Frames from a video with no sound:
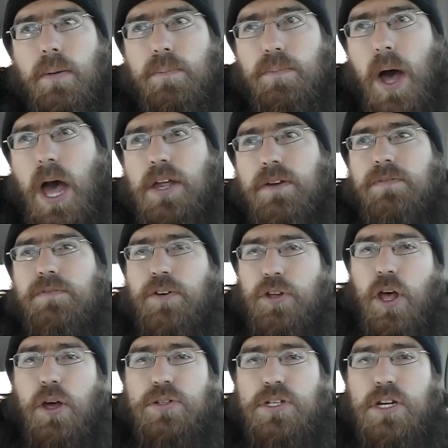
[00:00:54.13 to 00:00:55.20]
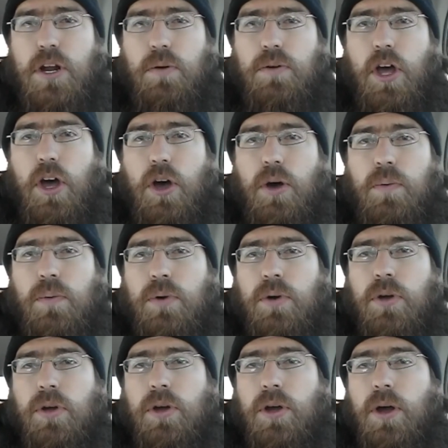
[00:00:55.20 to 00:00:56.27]
But for those that don't know,
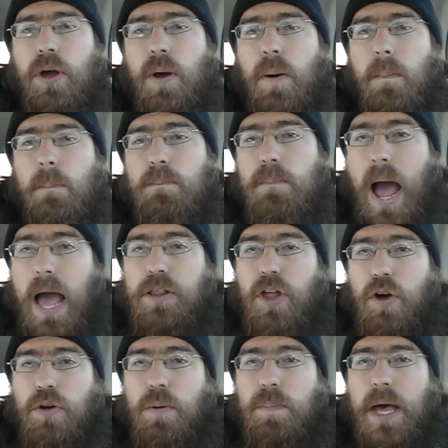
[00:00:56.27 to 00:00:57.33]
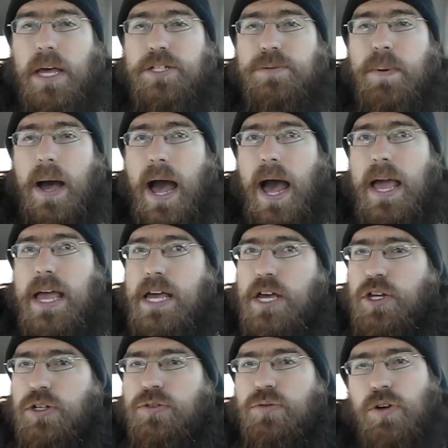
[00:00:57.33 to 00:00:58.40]
my local Best Buy
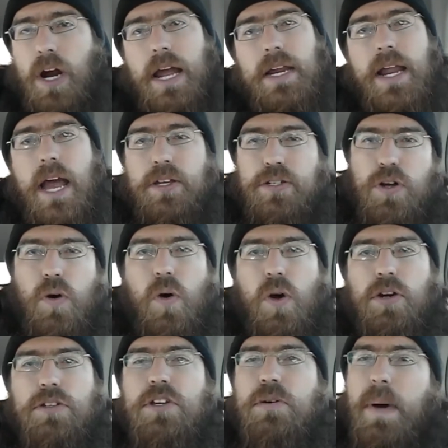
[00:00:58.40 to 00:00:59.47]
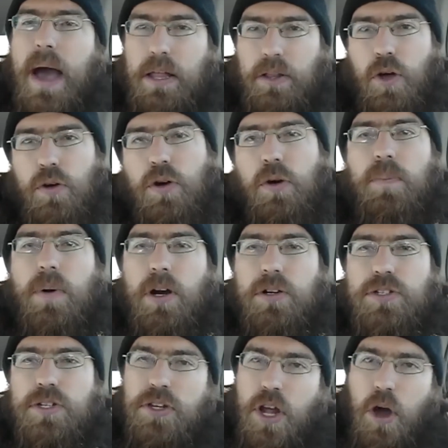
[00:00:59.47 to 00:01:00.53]
is right next door to my local
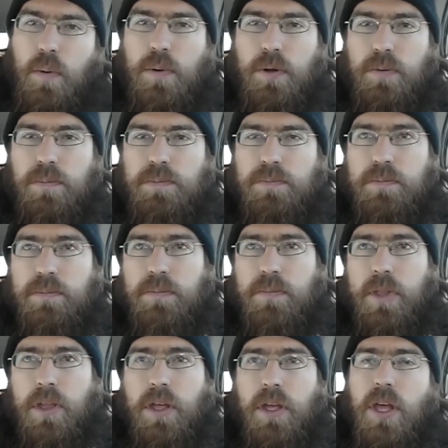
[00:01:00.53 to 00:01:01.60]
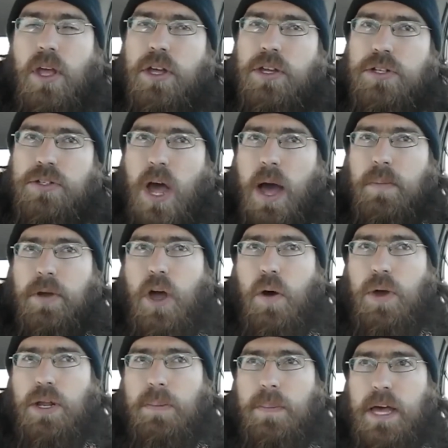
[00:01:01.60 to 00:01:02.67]
Barnes and Noble. So I'm going to go
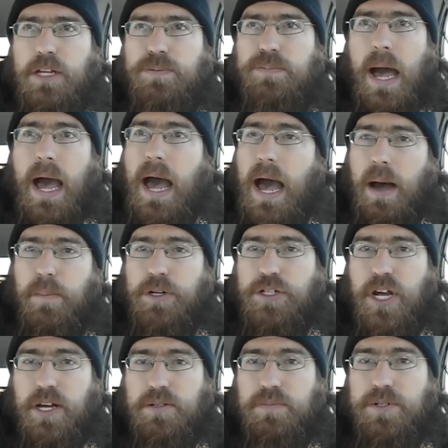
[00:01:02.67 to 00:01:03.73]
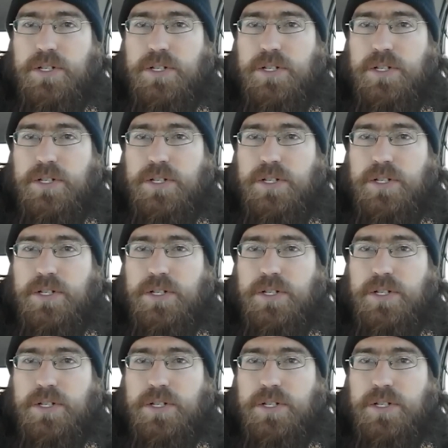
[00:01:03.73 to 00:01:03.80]
into Best Buy, I'm going to check some